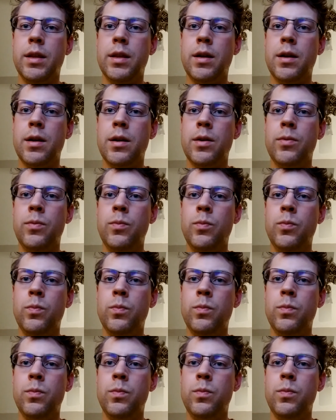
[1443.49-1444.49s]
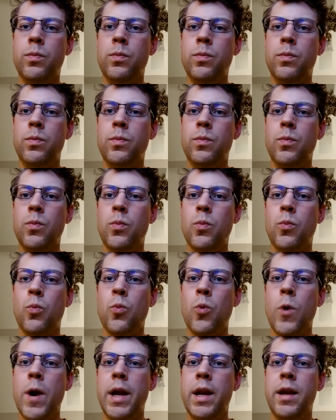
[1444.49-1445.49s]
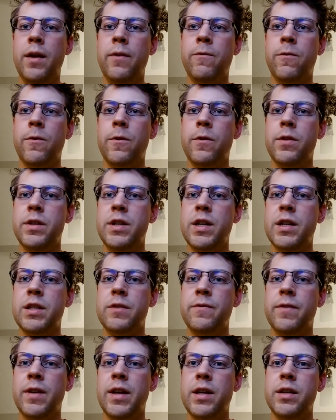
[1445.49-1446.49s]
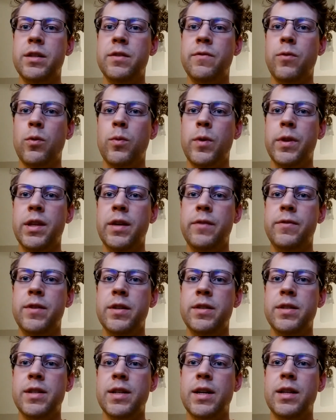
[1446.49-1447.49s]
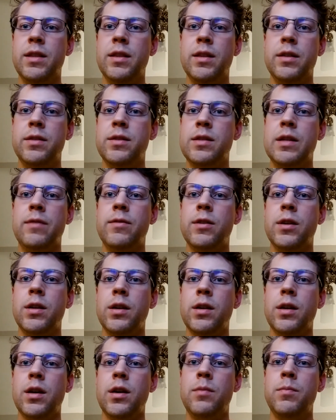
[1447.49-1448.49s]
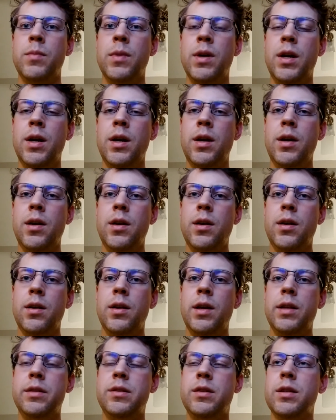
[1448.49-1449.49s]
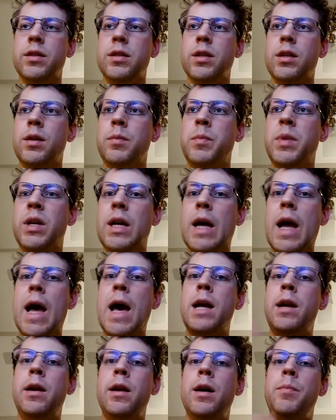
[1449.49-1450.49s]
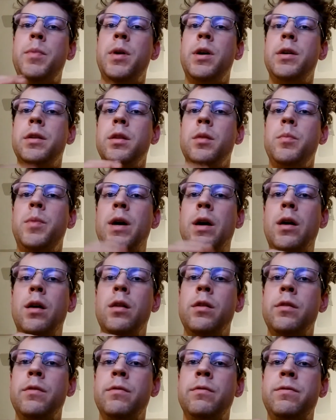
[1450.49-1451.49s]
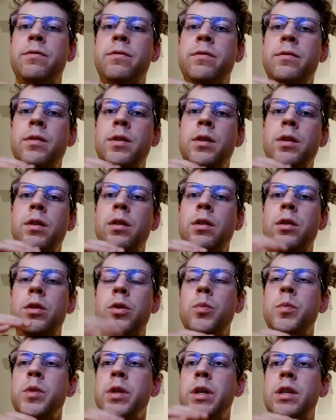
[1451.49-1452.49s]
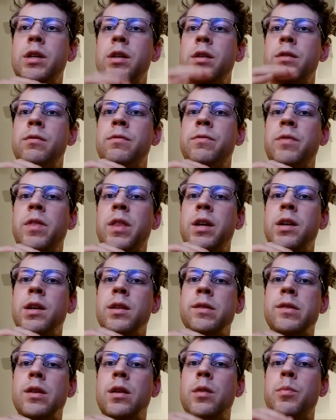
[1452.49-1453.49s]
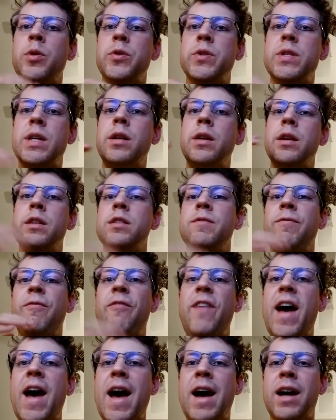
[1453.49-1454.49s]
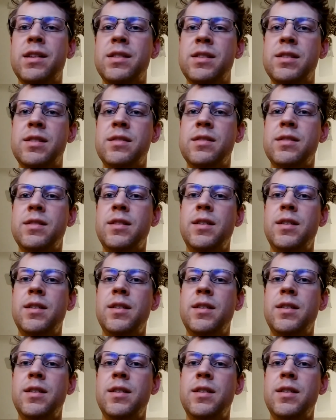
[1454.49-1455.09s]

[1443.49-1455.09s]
there waiting for the justification for what they've just said, and it's never going to come. It's just going to be added up onto the pile of cumulative things that are presented as facts